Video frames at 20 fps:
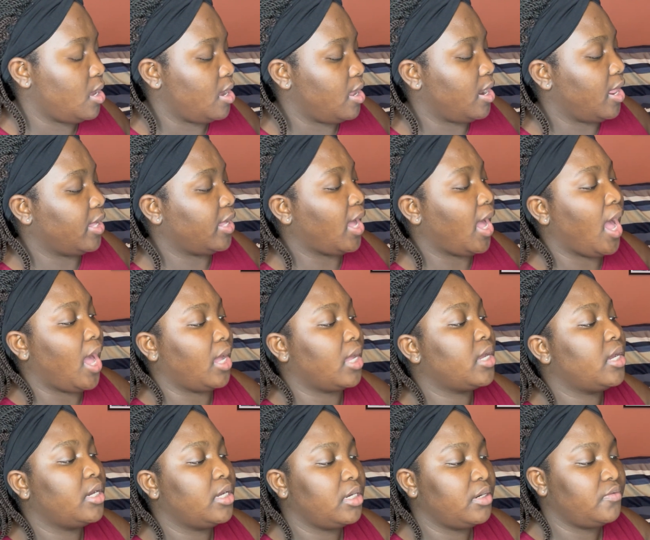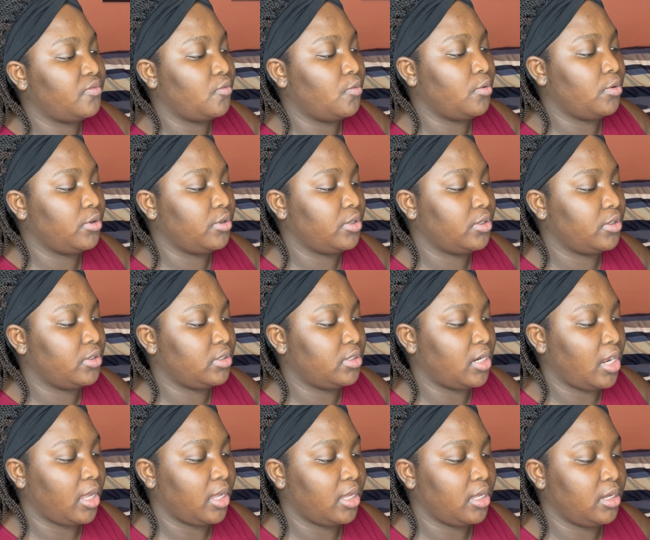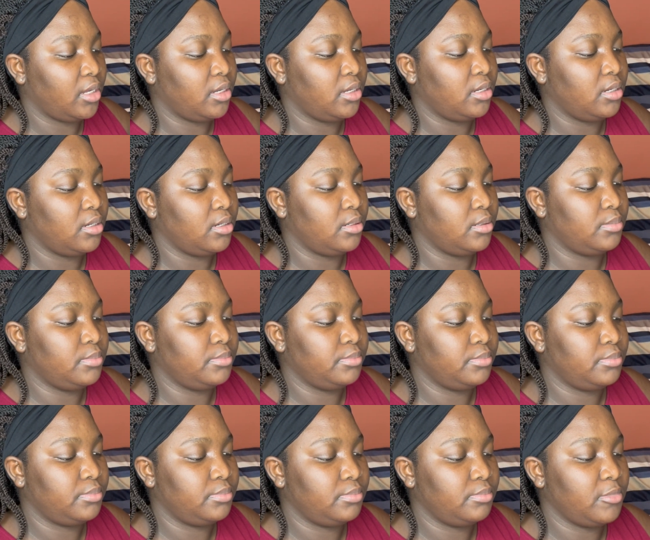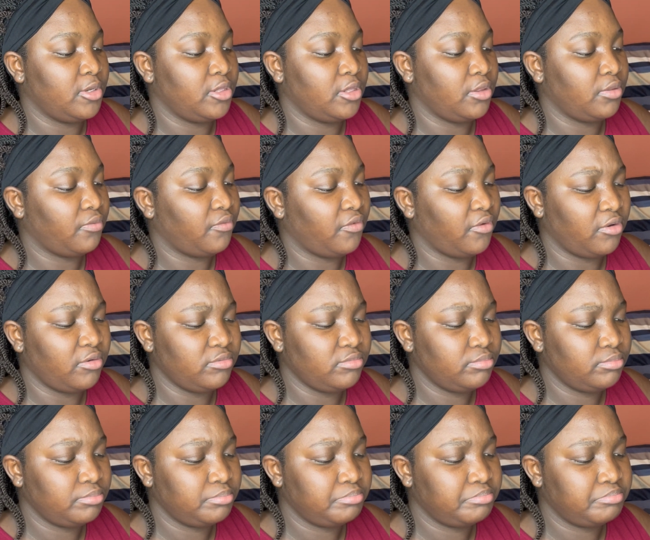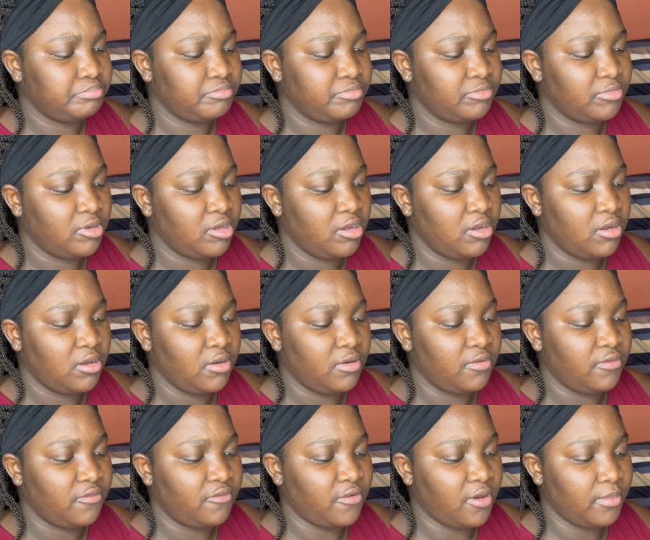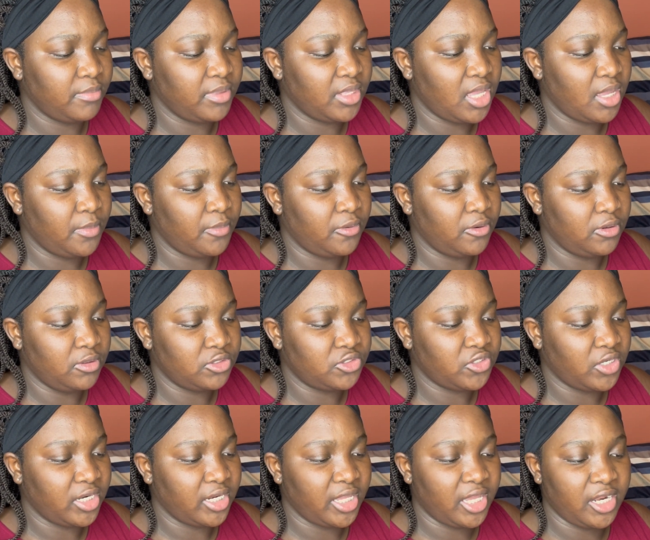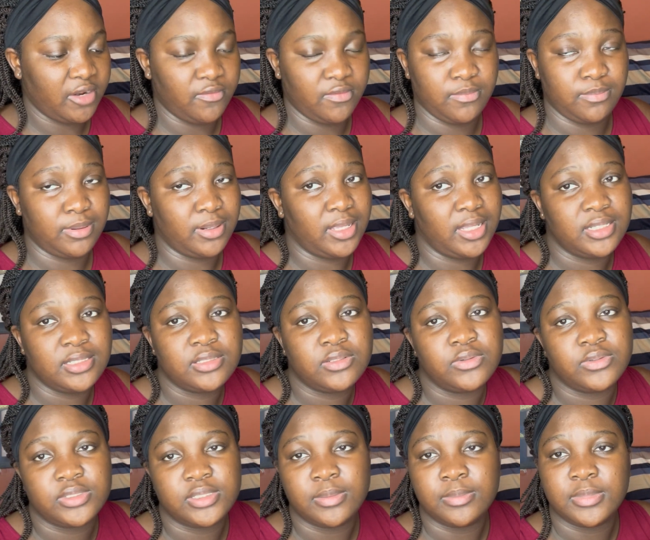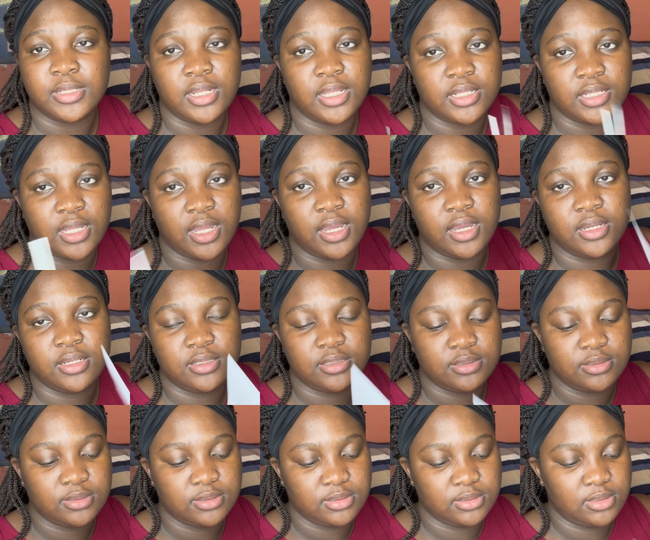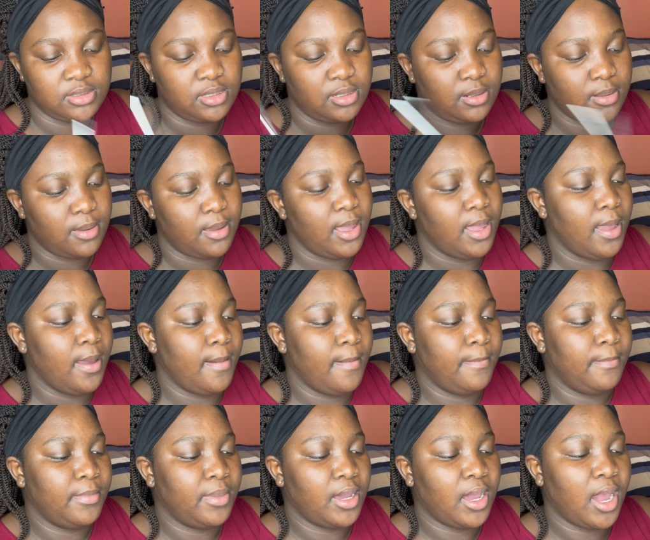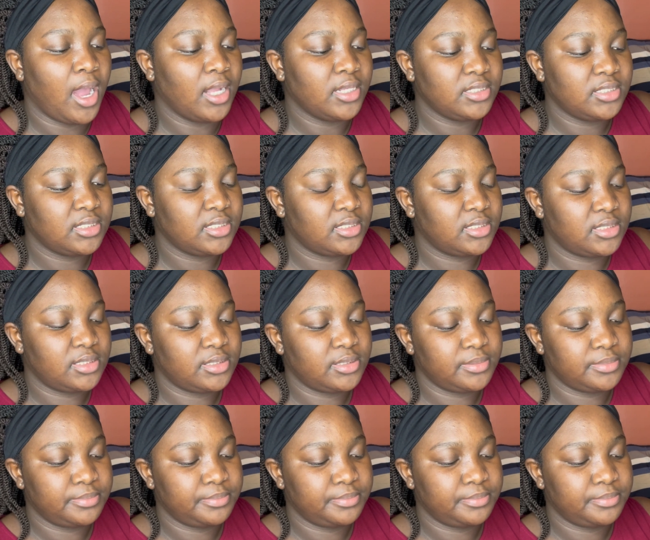Like I could have ordered like a um another phone from them or try to get it replaced or something like that. But I just